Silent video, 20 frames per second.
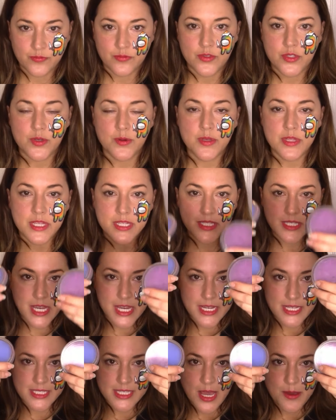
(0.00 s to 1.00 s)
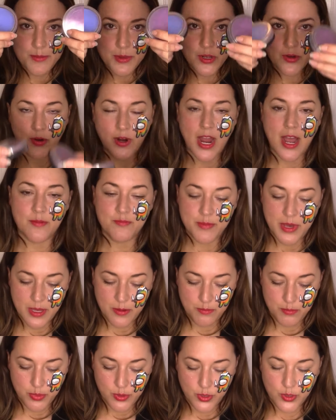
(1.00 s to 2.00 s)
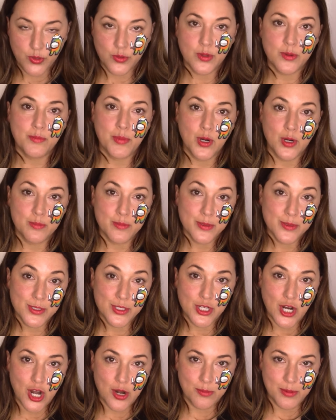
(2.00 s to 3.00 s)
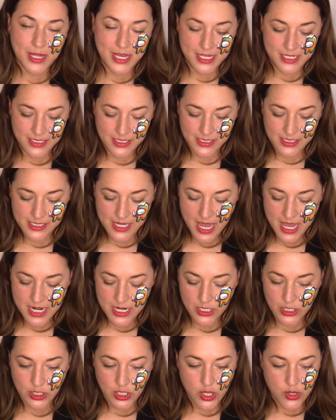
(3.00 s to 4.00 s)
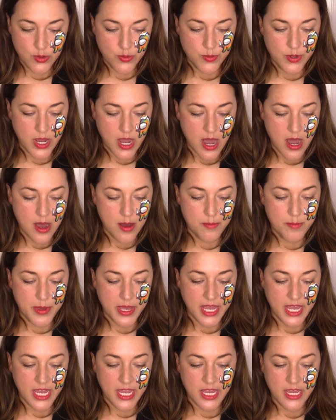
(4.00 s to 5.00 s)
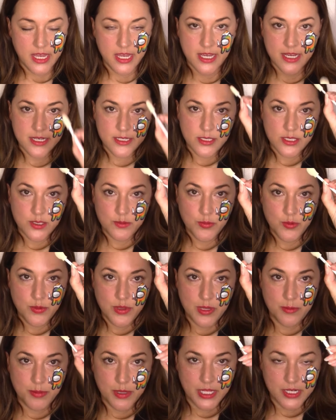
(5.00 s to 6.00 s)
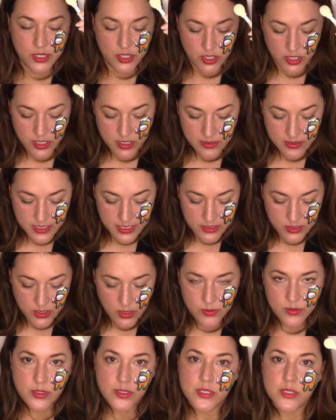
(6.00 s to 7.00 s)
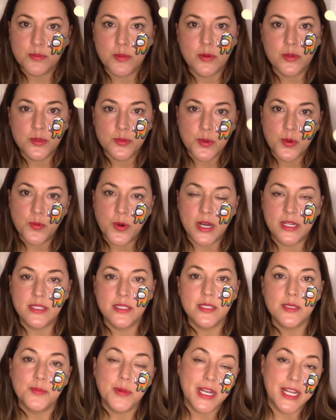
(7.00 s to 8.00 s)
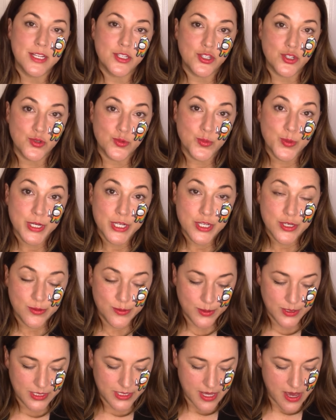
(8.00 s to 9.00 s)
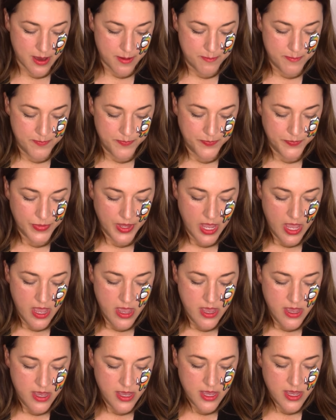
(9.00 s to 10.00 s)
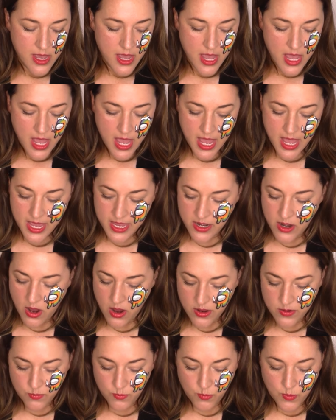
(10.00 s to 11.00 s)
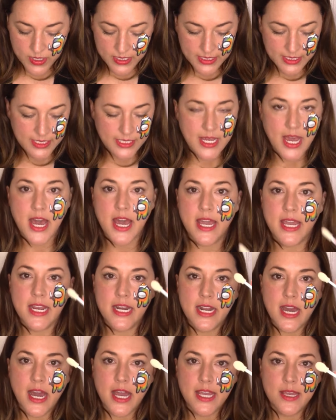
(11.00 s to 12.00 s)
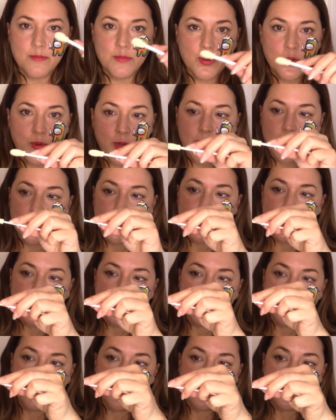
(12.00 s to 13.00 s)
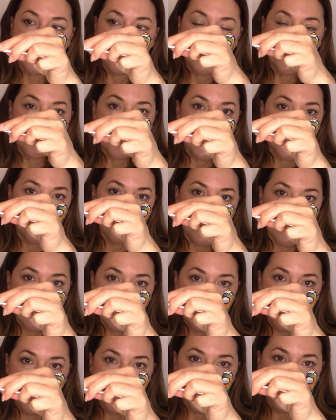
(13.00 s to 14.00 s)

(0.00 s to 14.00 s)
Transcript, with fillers: So in this case, I'm gonna grab my blue and purple star blends and load up a smoothie blender. These are the disposable ones, but I do reuse them. And on one side, I am going to do purple